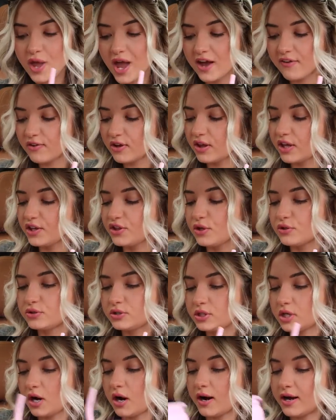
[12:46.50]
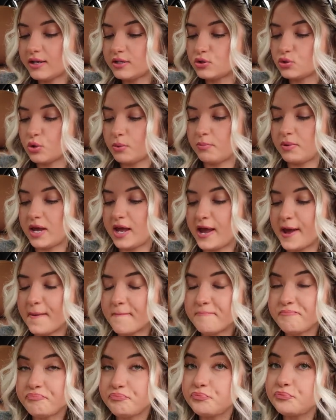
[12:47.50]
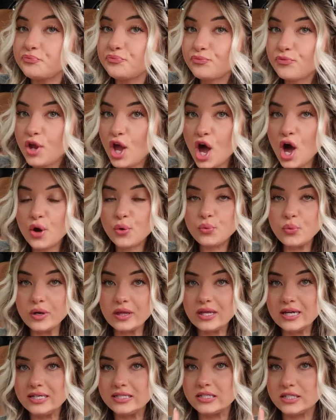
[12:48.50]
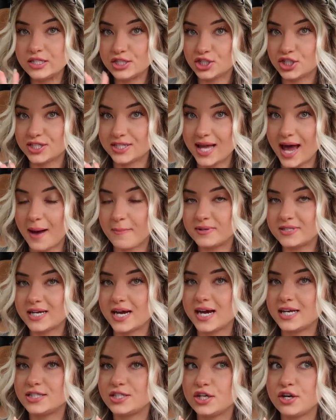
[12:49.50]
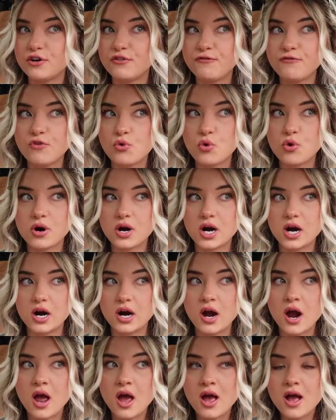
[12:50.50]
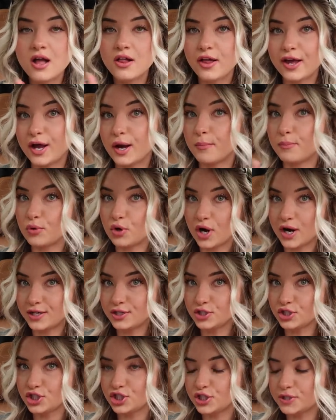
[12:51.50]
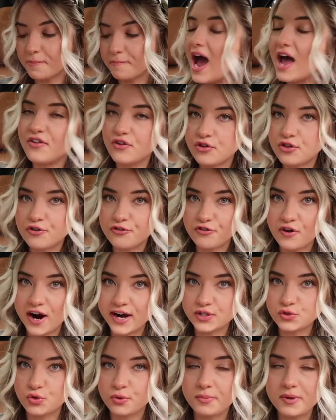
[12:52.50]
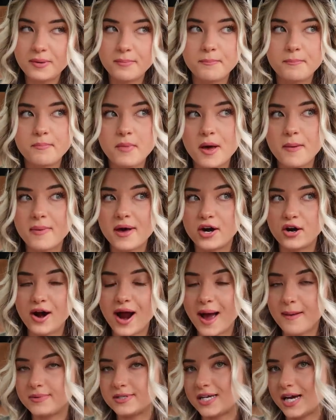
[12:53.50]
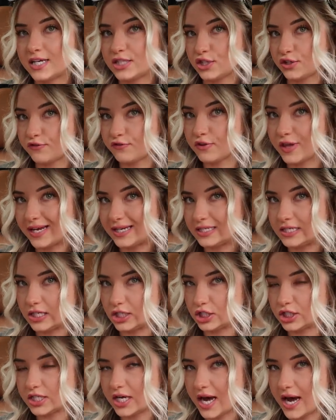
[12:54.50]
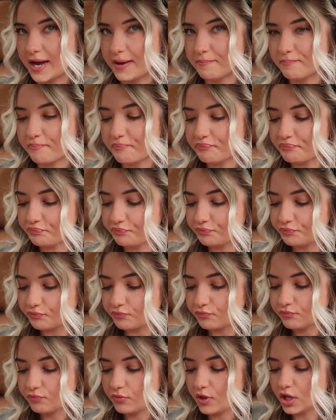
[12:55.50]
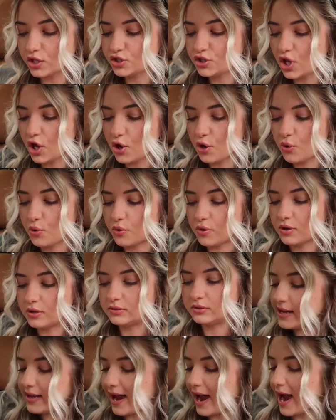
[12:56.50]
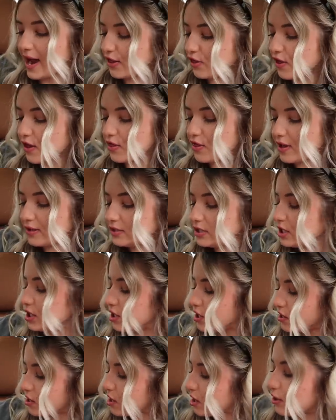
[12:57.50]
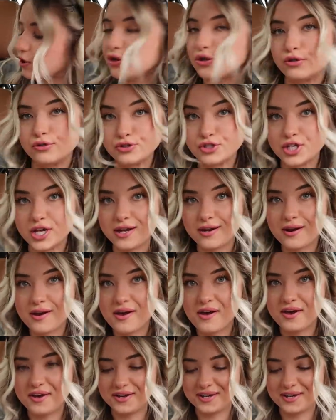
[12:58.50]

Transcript: I feel like those tots would be a really delicious appetizer for like a brunch. And then the fries would be a better appetizer for like dinner time. So yeah, I think that's a good conclusion.